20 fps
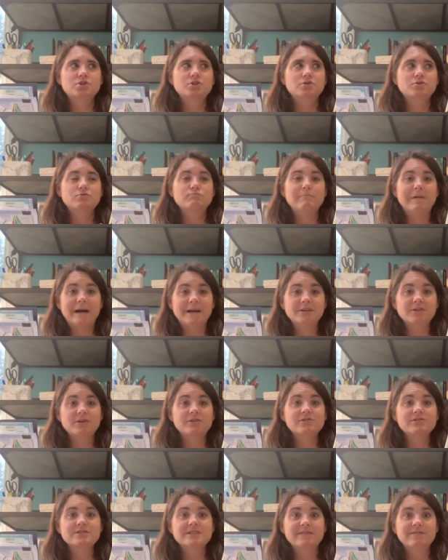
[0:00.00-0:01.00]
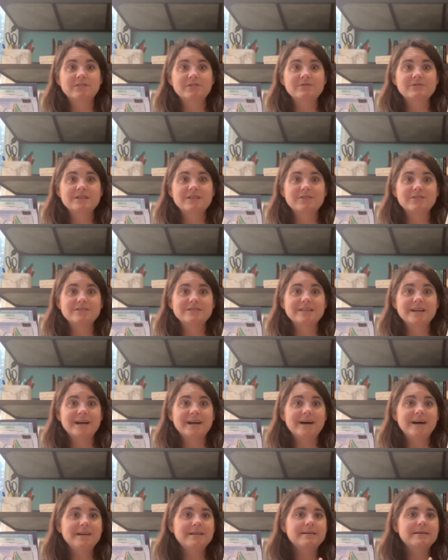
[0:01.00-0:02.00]
my daughters have losing their
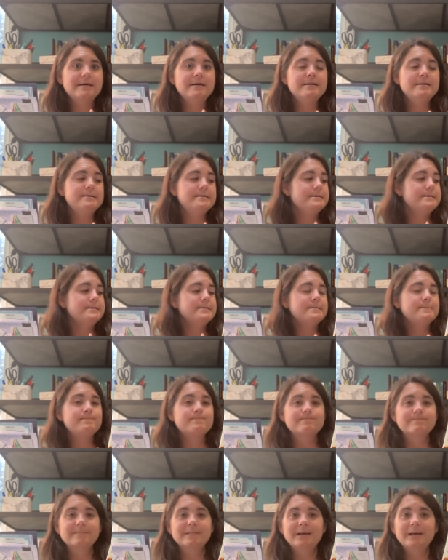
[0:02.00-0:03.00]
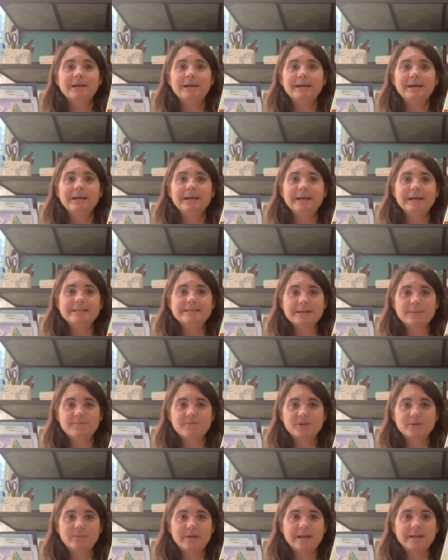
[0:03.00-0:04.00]
dad, it's up
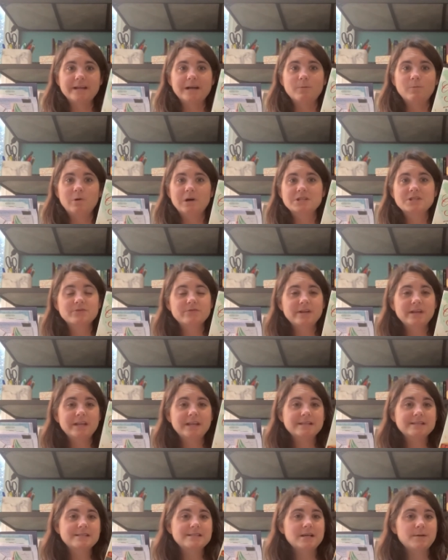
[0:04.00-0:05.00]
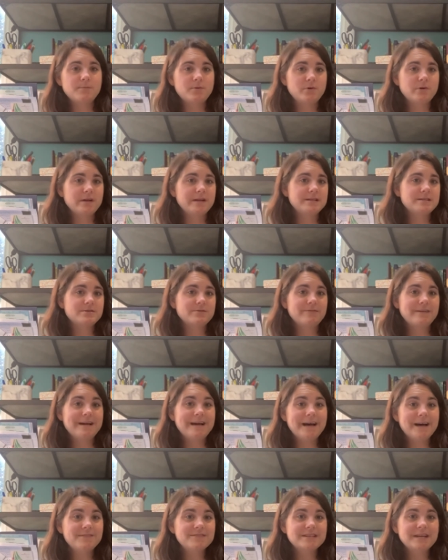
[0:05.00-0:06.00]
for debate. I want to read it at some point, so if I
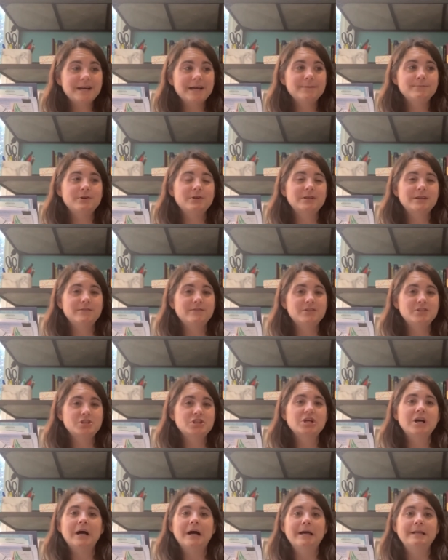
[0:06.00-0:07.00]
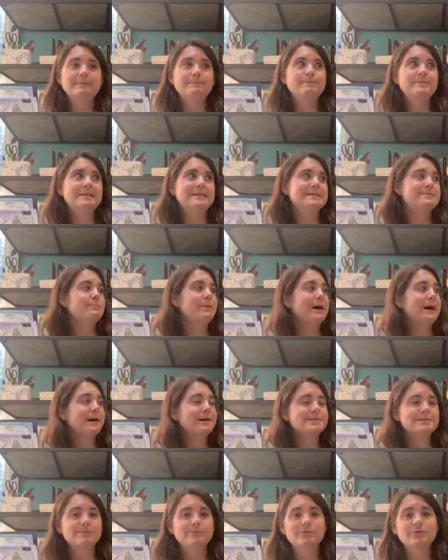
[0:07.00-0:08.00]
have time, I'll give it a shot. It is
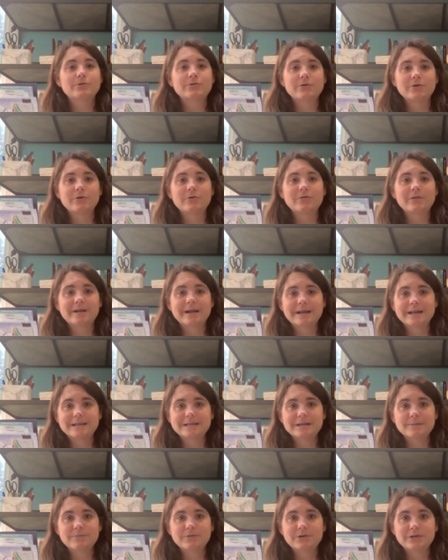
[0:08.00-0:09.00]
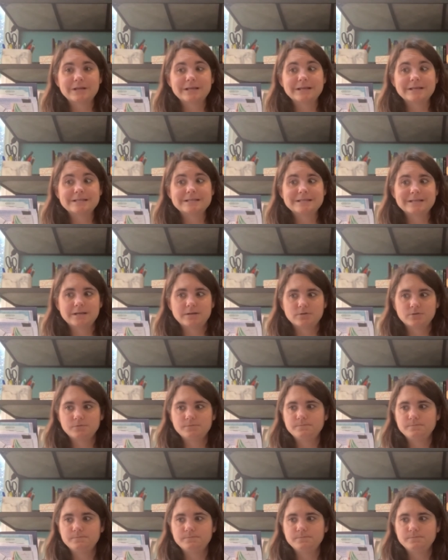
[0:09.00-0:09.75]
possible, though, that I end up putting it down.